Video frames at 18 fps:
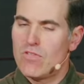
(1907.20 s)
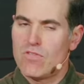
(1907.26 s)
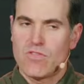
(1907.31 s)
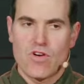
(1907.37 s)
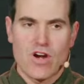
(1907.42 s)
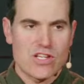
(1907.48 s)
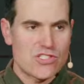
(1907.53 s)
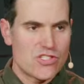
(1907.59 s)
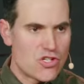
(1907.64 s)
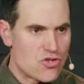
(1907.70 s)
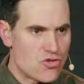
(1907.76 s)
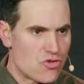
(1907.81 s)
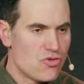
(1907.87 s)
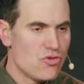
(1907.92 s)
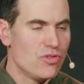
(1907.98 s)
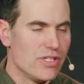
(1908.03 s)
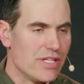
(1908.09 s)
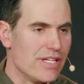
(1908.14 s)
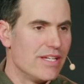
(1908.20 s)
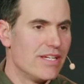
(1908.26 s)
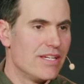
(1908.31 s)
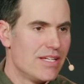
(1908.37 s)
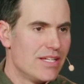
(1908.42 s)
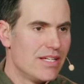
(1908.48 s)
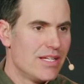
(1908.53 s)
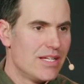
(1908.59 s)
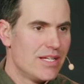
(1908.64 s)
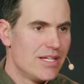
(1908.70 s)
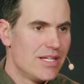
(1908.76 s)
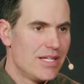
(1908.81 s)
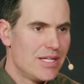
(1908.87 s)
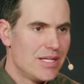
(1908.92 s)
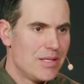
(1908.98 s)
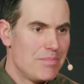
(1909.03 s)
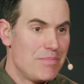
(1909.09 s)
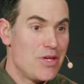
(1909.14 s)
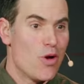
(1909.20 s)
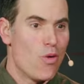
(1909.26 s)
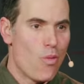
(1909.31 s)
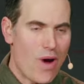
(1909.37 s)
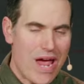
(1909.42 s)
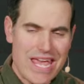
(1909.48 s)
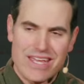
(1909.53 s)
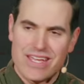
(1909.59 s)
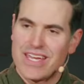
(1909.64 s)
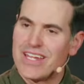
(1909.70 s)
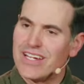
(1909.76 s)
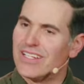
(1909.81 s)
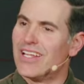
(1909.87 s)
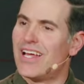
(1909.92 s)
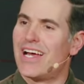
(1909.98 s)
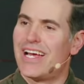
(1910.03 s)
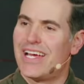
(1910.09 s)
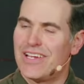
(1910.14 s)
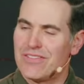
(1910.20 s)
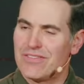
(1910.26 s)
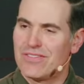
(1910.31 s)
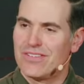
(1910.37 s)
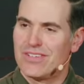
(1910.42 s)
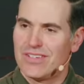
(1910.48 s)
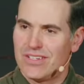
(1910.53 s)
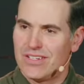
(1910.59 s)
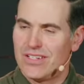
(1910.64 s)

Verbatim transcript: For us to truly be awake and alive,